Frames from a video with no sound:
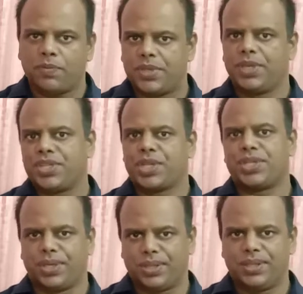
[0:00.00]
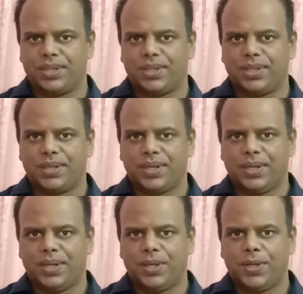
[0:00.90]
of the discussion.
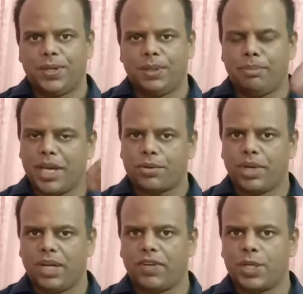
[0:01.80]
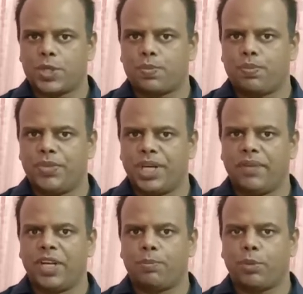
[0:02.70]
Make
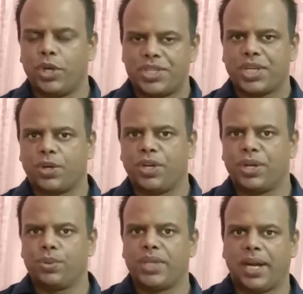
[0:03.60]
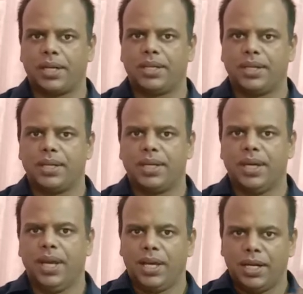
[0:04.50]
relevant points according to that.
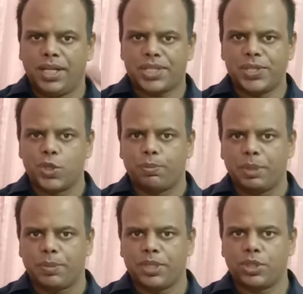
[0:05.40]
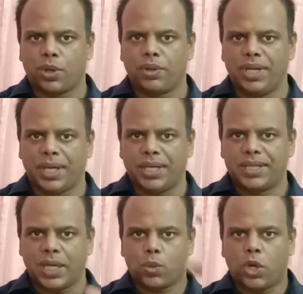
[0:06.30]
Listen to people thoroughly,
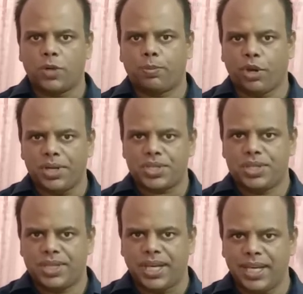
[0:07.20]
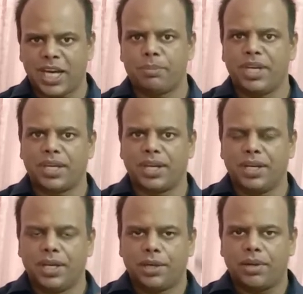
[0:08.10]
that what points they are
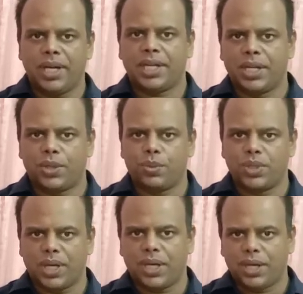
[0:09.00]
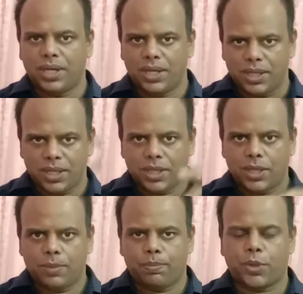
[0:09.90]
making related to the
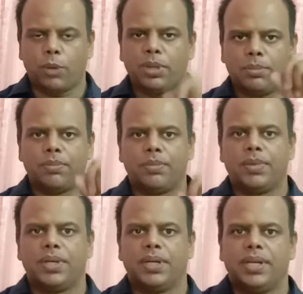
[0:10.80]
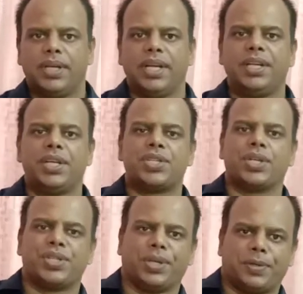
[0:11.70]
problem in
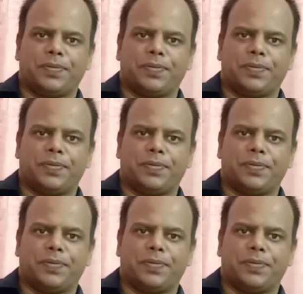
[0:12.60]
discussion,